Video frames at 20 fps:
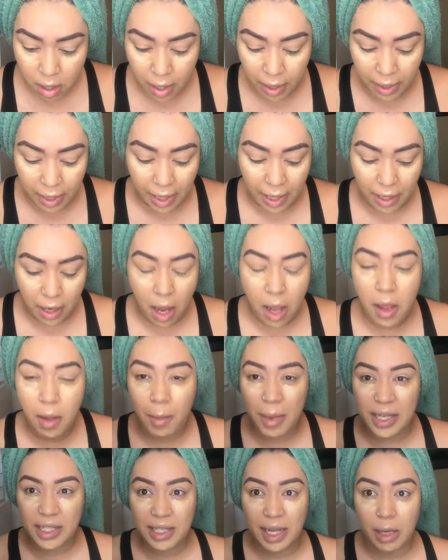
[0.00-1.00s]
I get
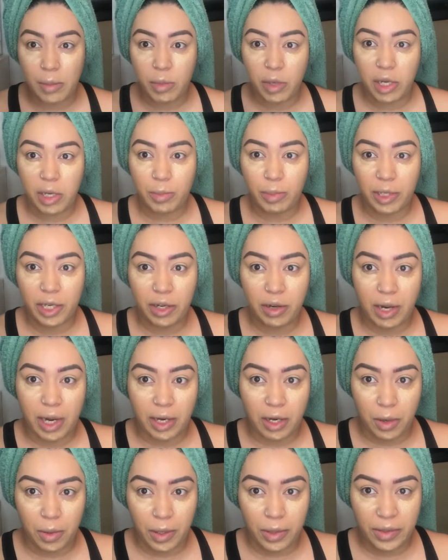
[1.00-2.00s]
my same beauty blender.
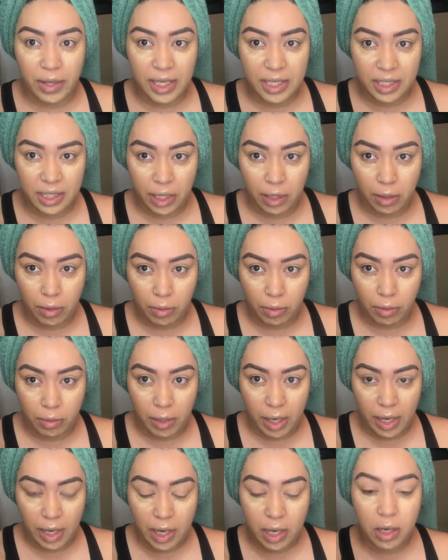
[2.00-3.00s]
I go on this side
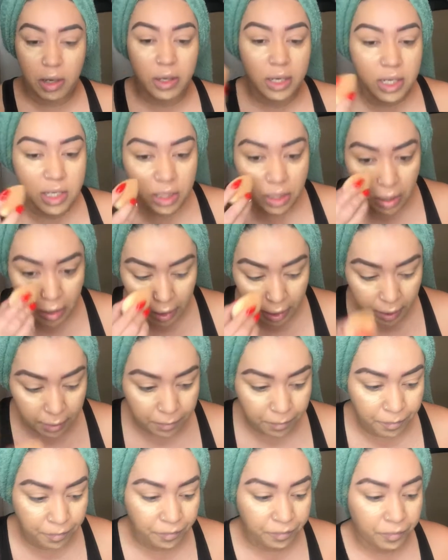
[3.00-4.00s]
right here that's
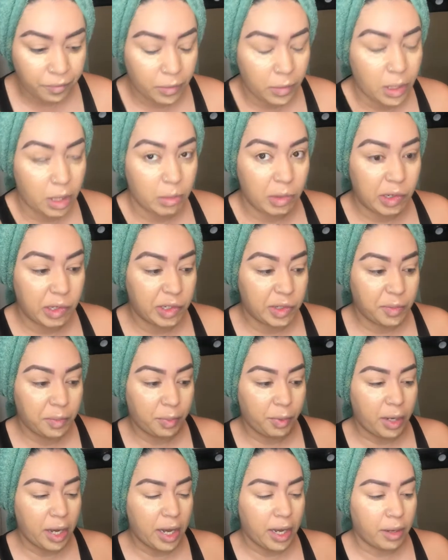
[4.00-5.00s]
clean. Let me
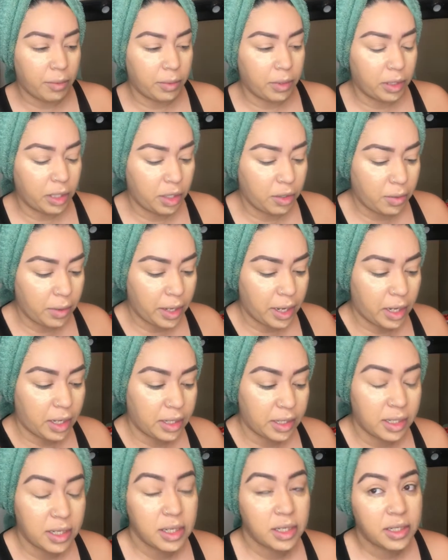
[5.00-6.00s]
spray it really quick.
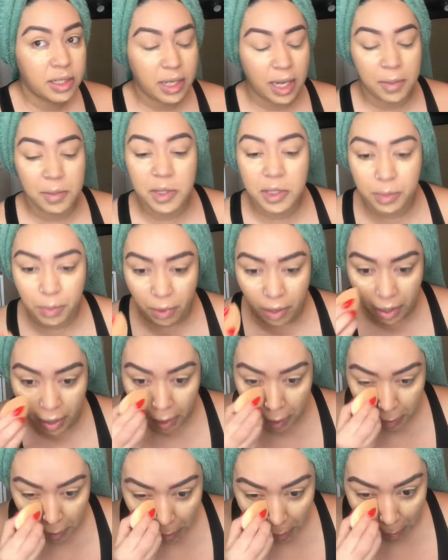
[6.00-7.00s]
Same
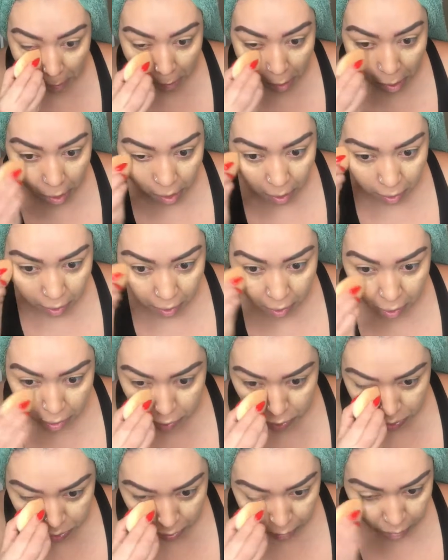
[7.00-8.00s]
spray. And
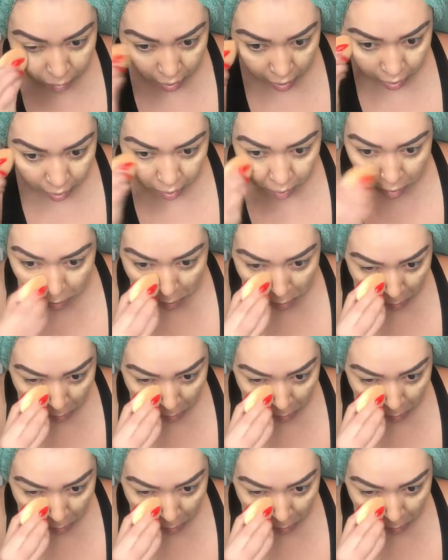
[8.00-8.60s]
just apply.